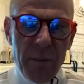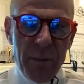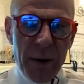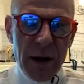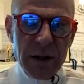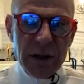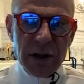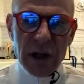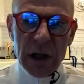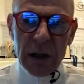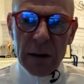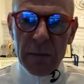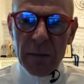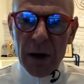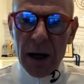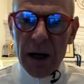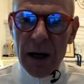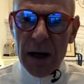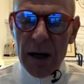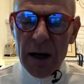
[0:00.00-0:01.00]
punchy.
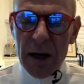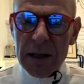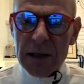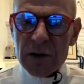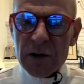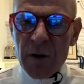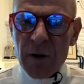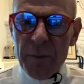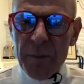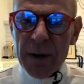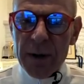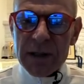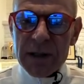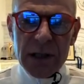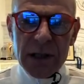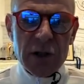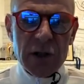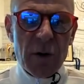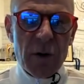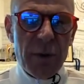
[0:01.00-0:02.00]
Trumpets
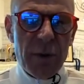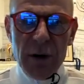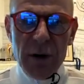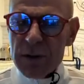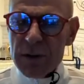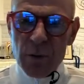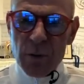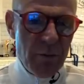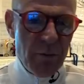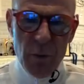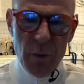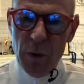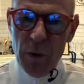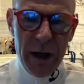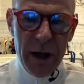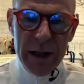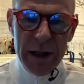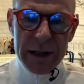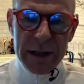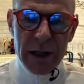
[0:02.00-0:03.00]
and trombones,
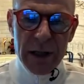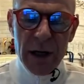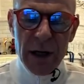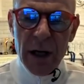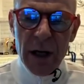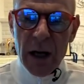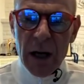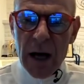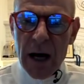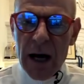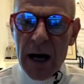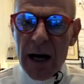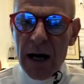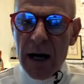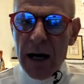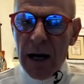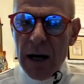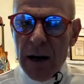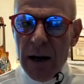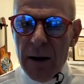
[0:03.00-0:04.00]
way easier.
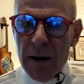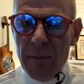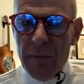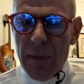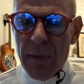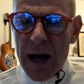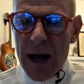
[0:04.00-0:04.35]
So